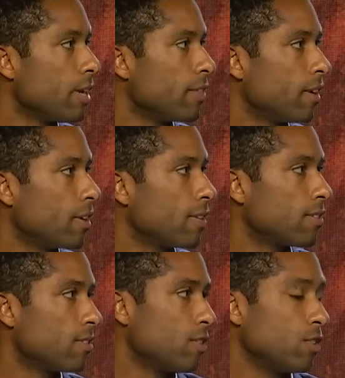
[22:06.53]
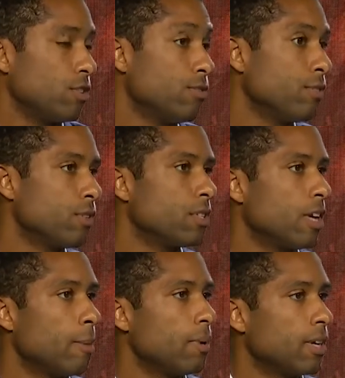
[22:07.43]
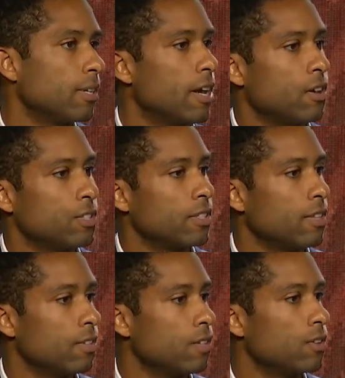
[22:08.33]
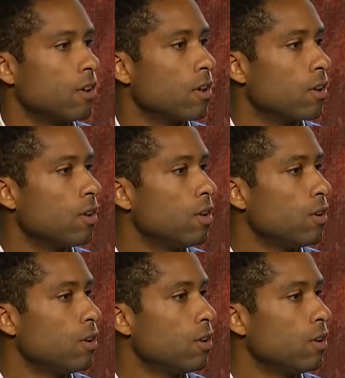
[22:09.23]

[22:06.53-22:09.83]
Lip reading: I think that's a good first step in acknowledging that these are